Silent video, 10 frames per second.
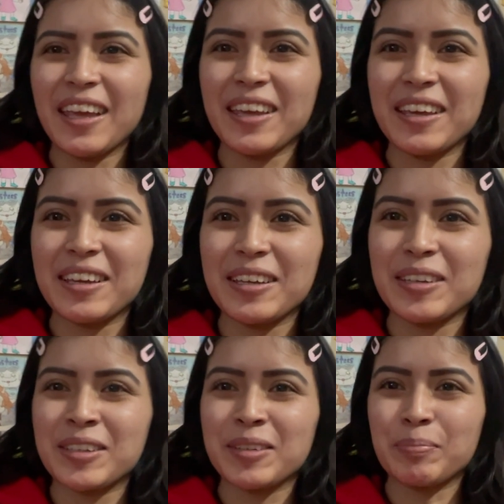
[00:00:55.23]

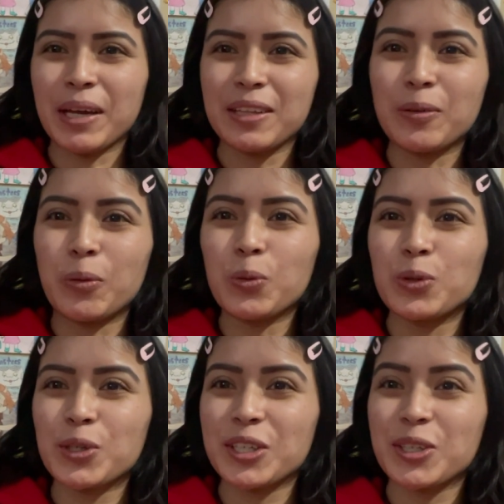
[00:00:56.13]
and my
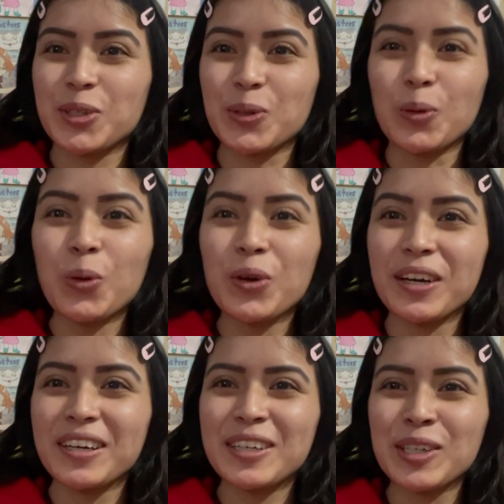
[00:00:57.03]
older sister
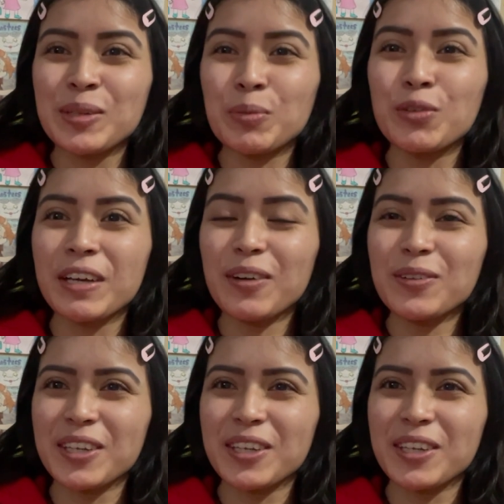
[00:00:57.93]
Laura, she's moving out